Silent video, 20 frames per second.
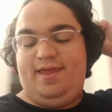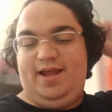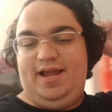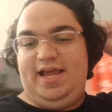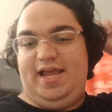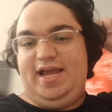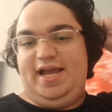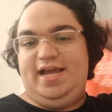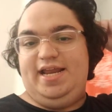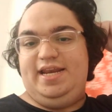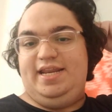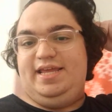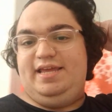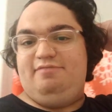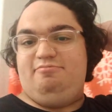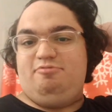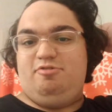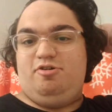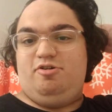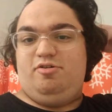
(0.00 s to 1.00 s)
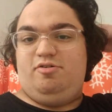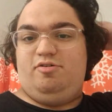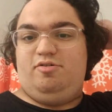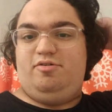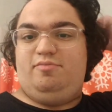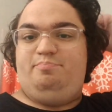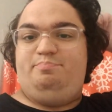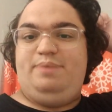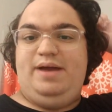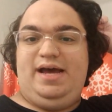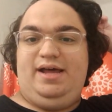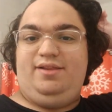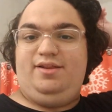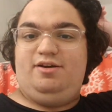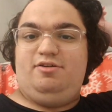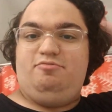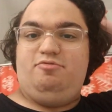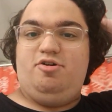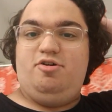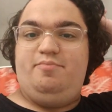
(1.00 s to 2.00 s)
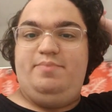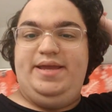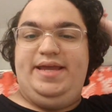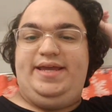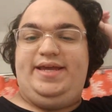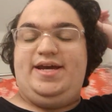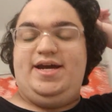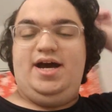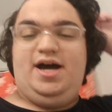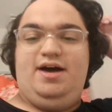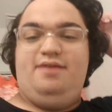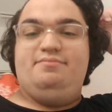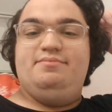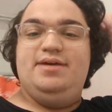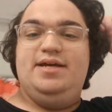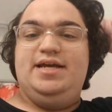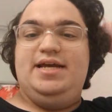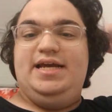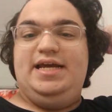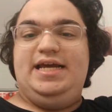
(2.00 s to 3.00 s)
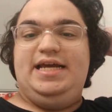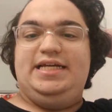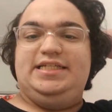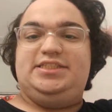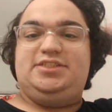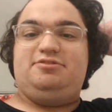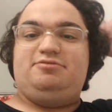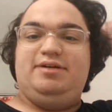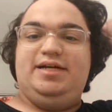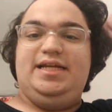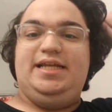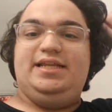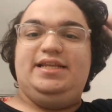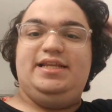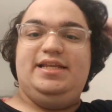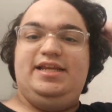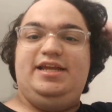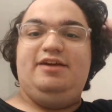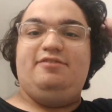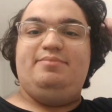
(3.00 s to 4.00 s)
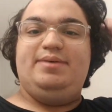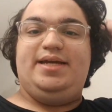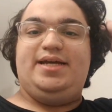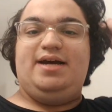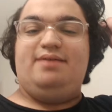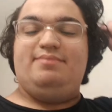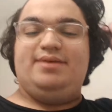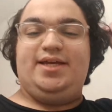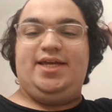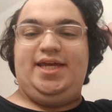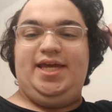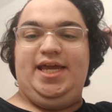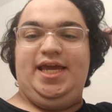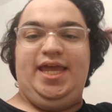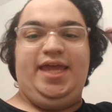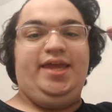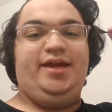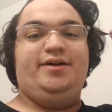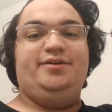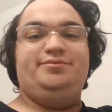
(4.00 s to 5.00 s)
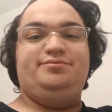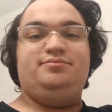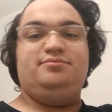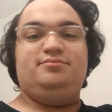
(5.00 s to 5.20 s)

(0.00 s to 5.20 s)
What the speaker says: And Bella will become his queen, then he'll become a king.